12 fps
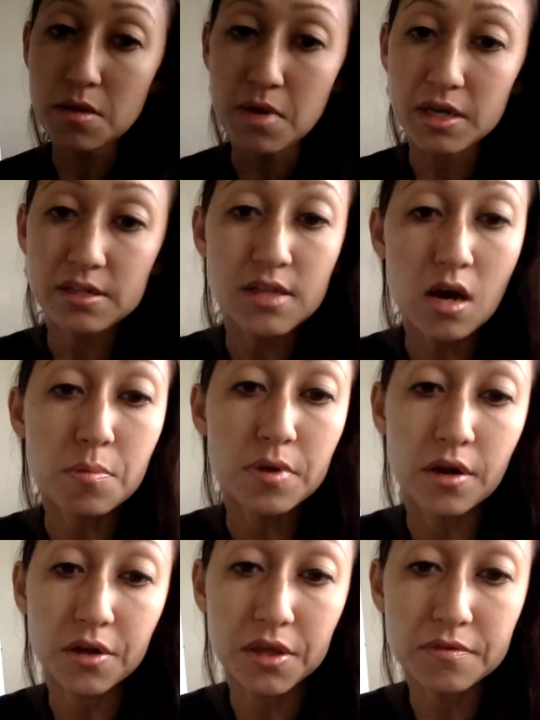mine out, but
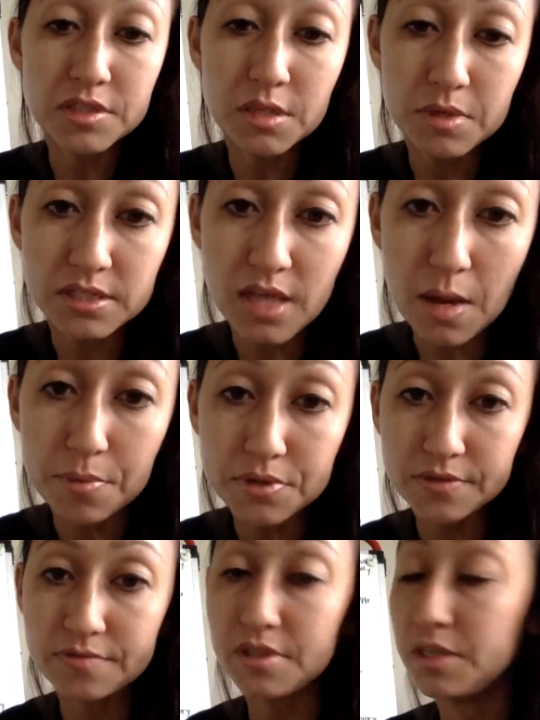I'll give you some
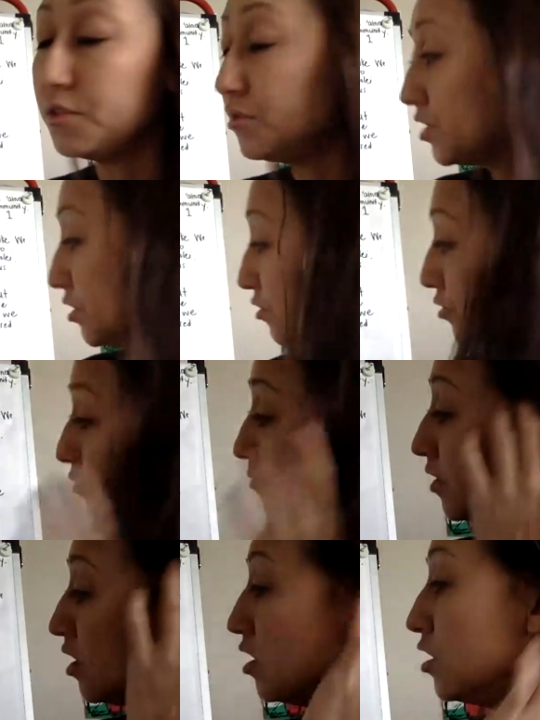examples of things you can do.
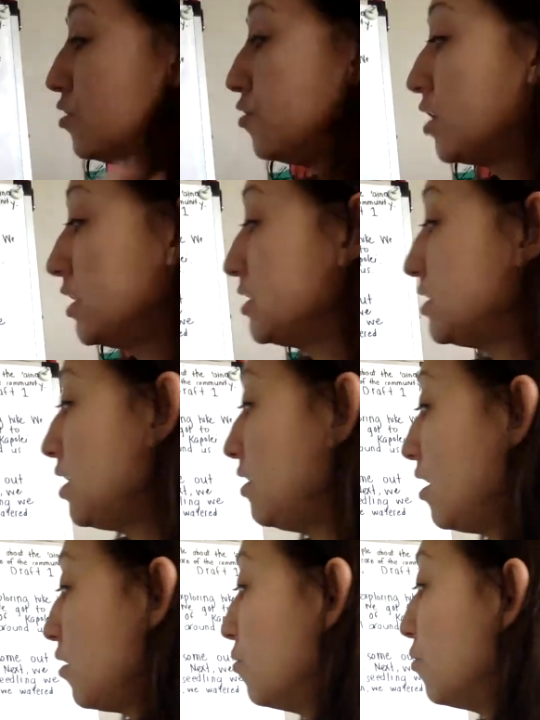You can say
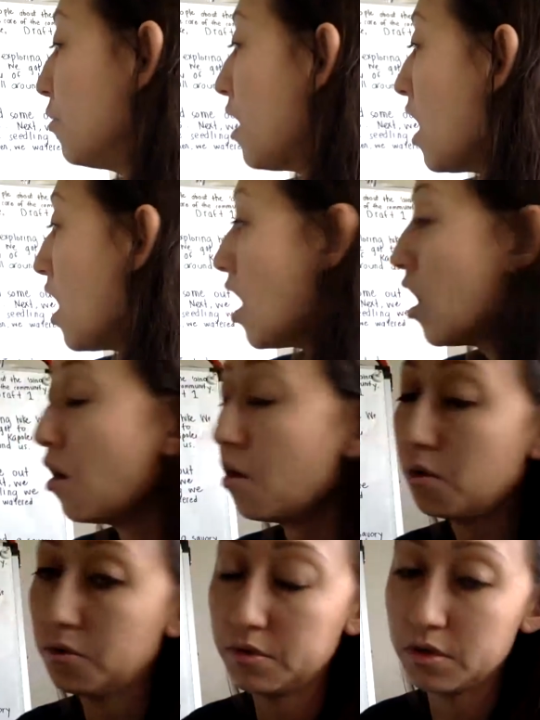like,
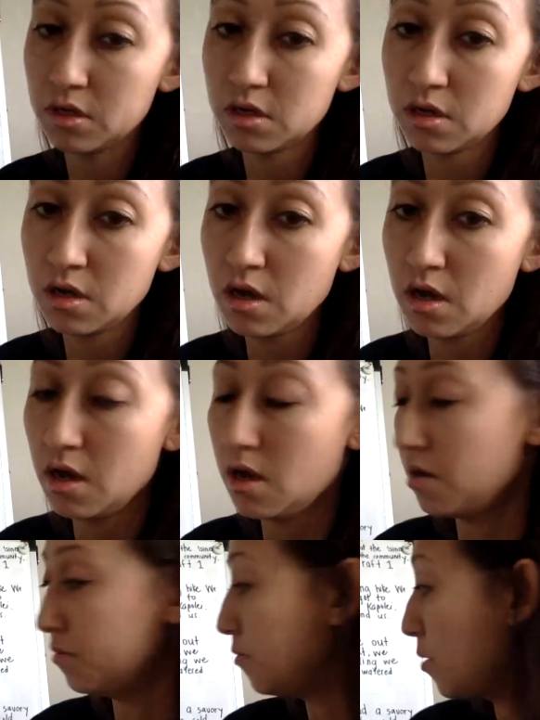wow.
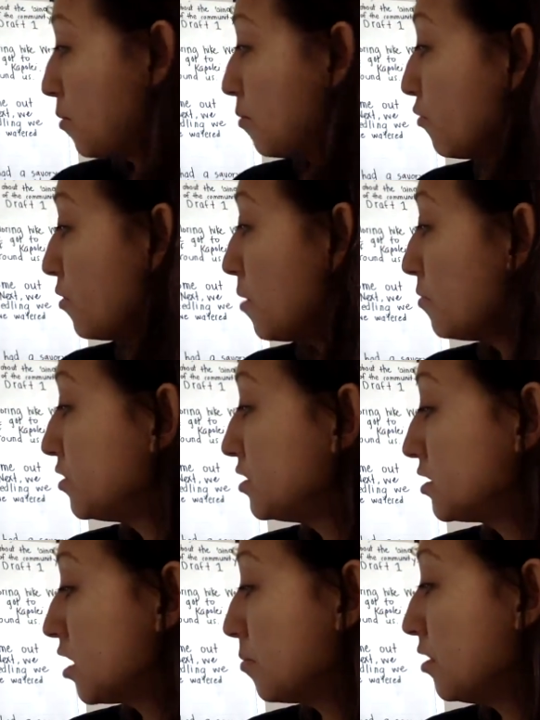Remember to
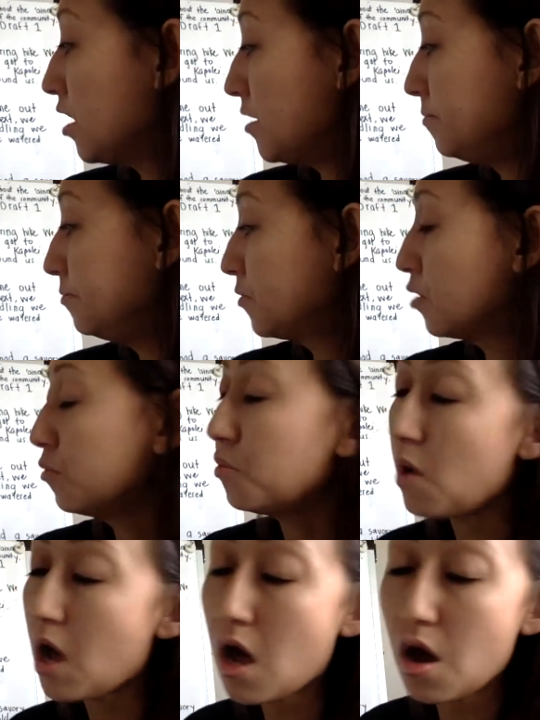skip a line.
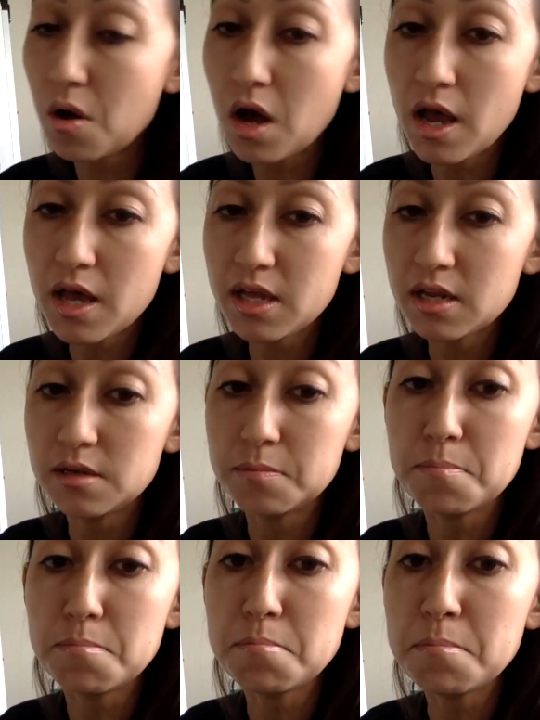wow, I had an
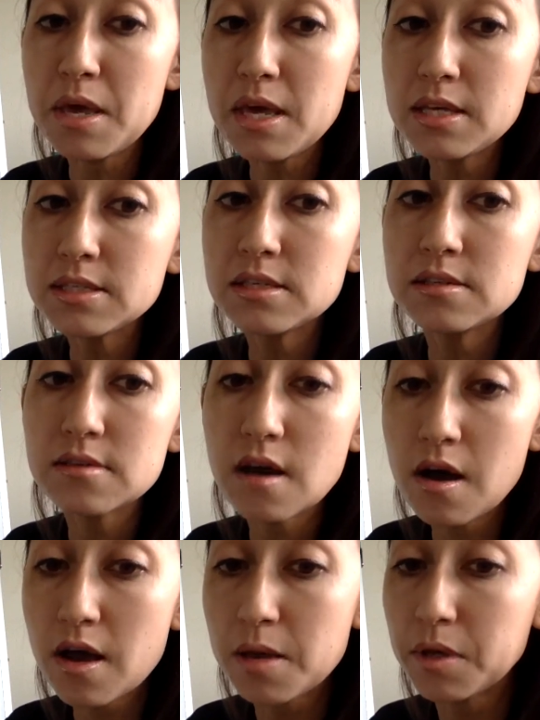amazing
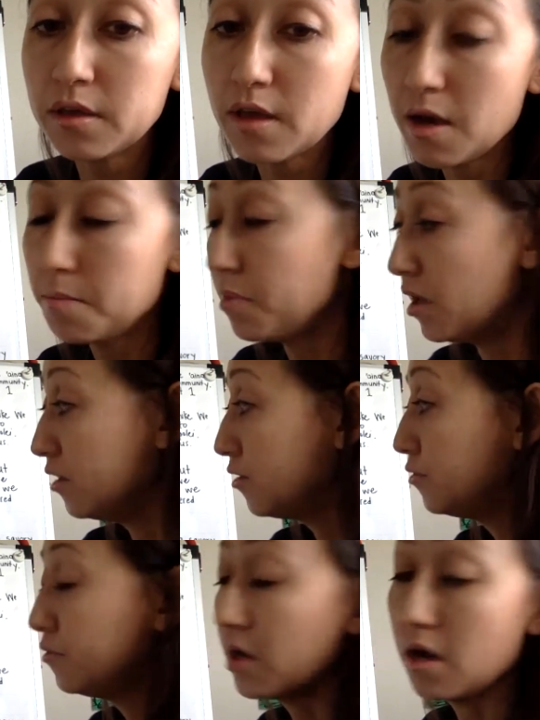time at Camp
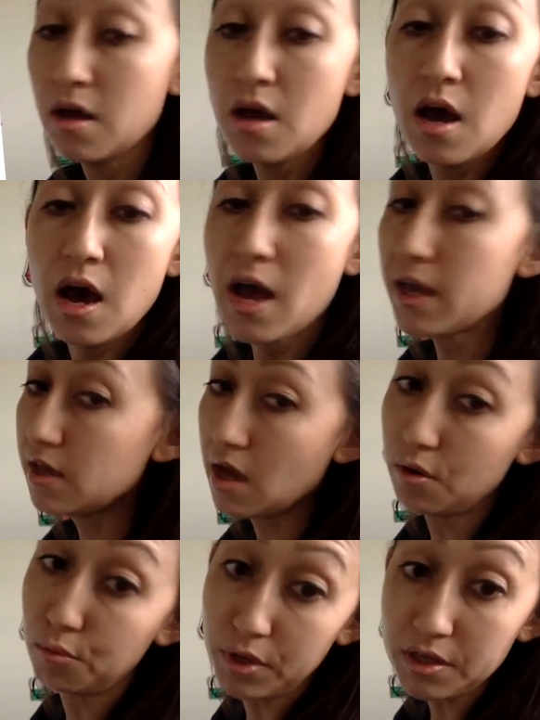Palihua. I
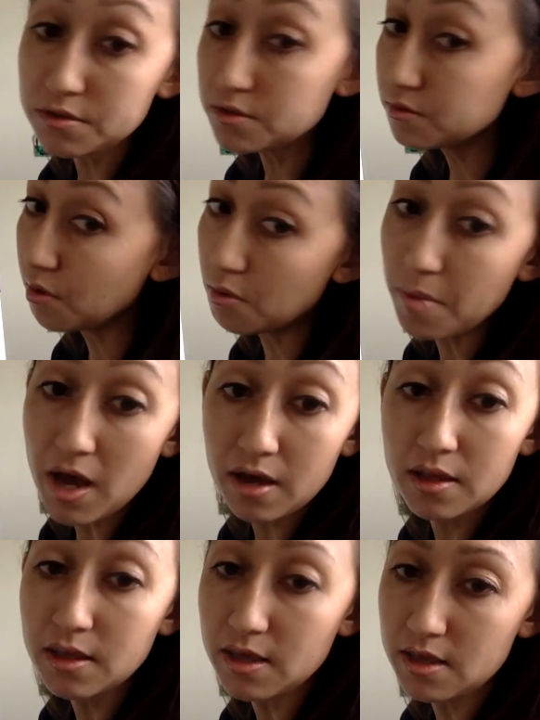can't wait to go back
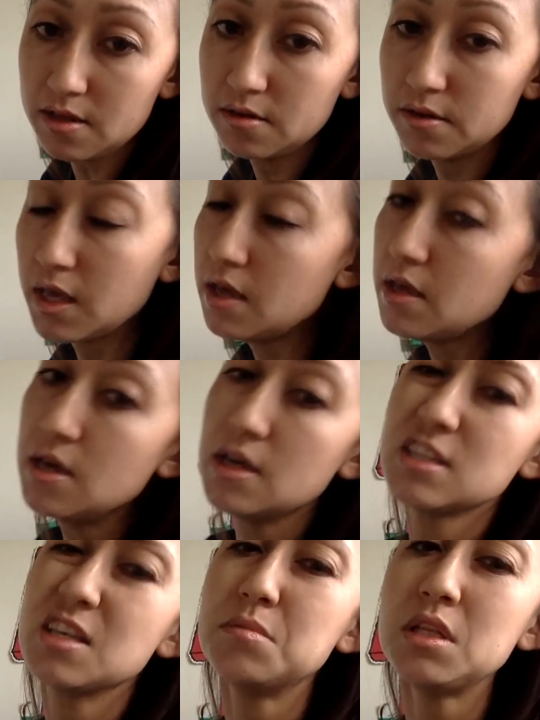again. Okay,
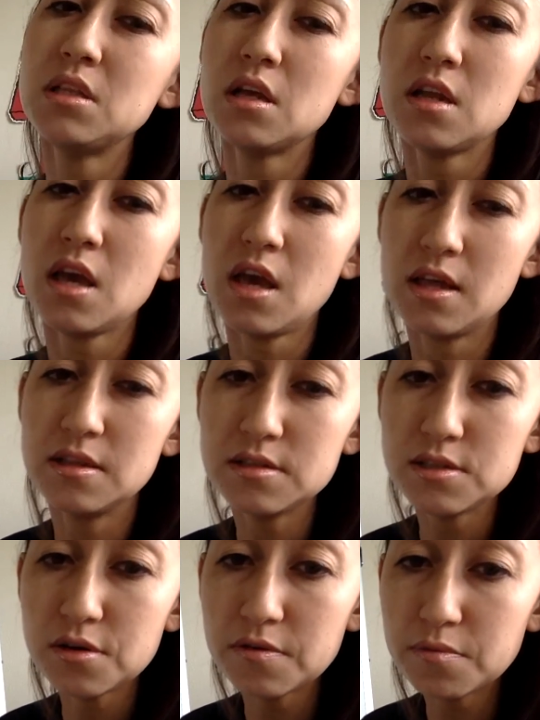something that
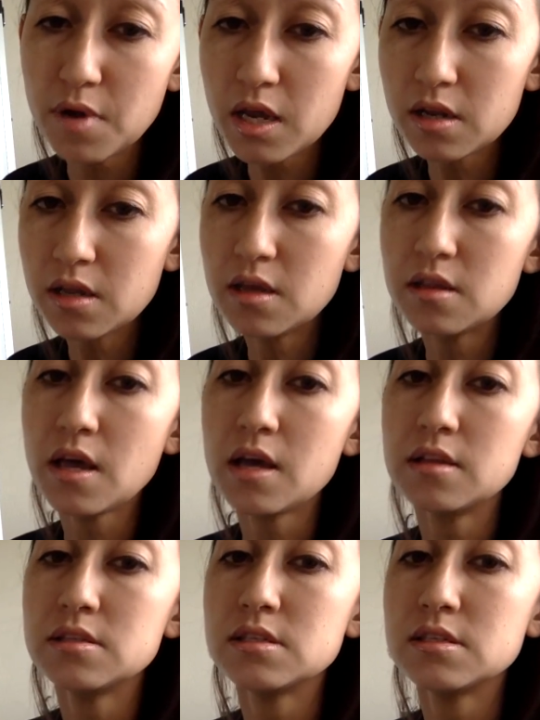ends your writing,
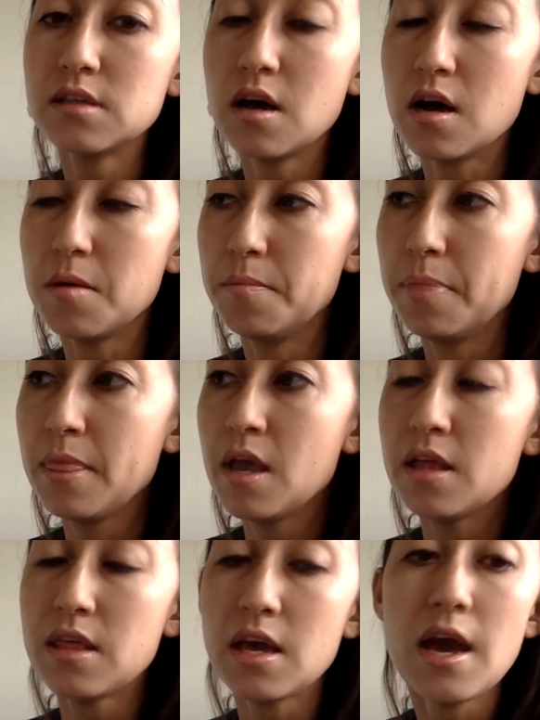that
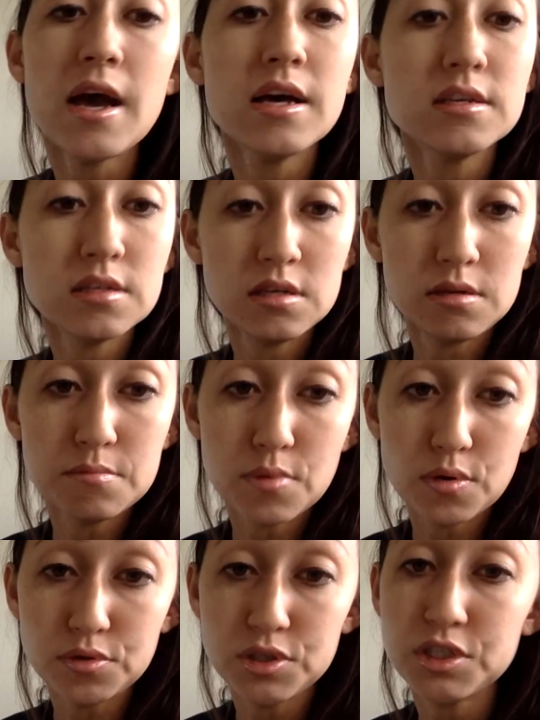has an
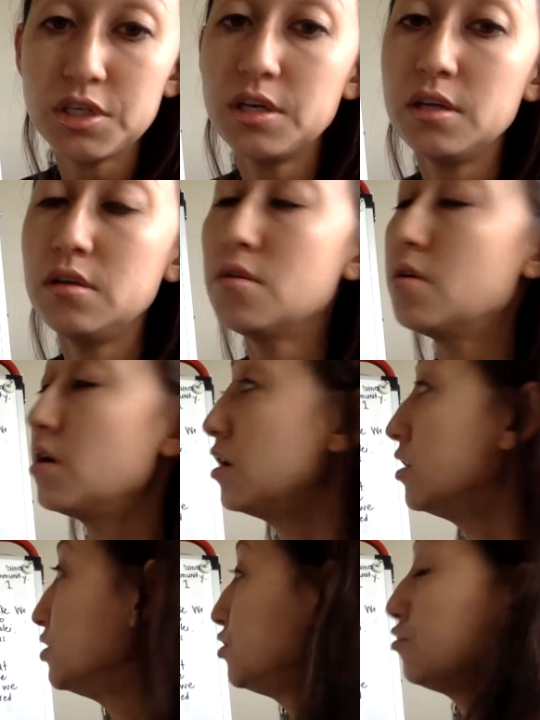emotion or
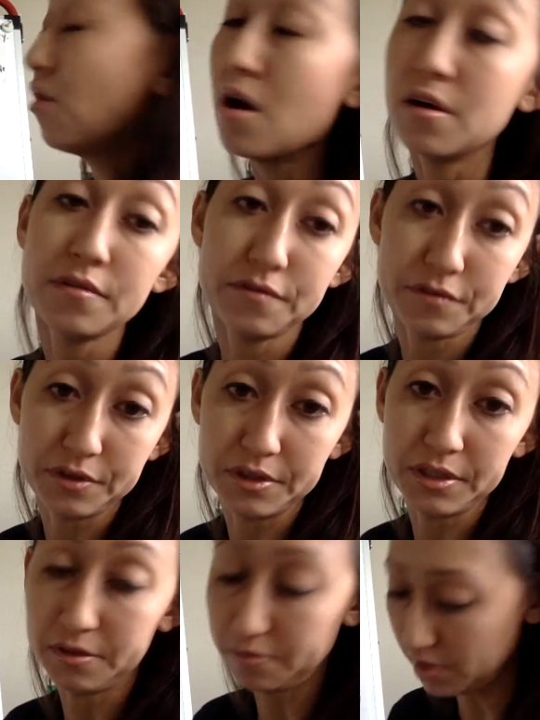a strong
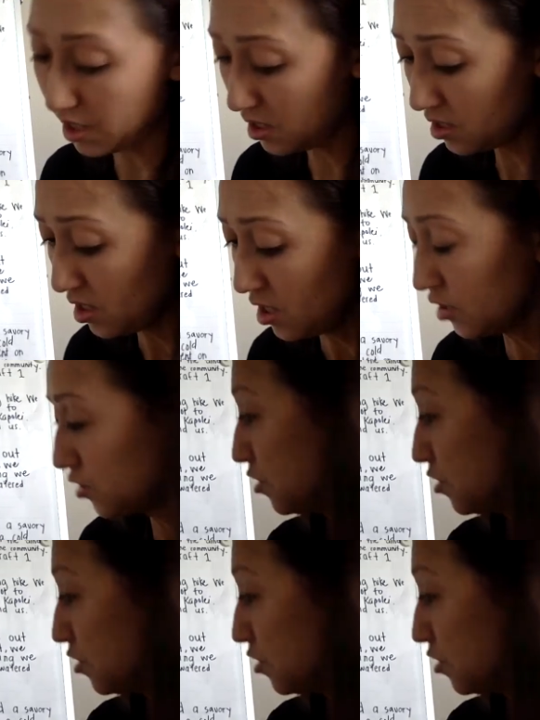feeling. Okay, so